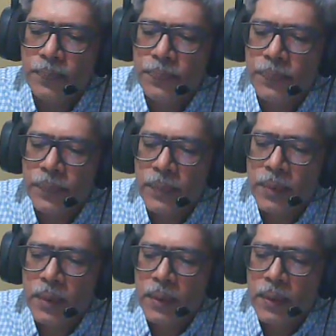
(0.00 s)

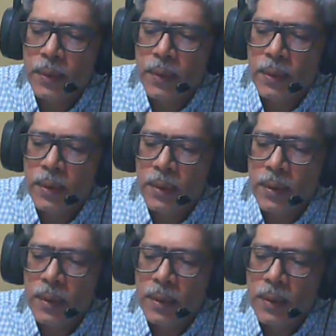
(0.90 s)

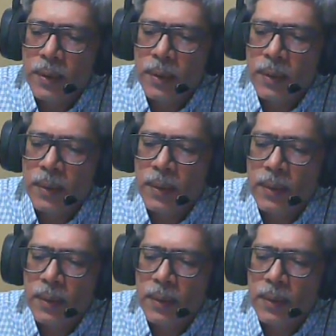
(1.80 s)
[no speech]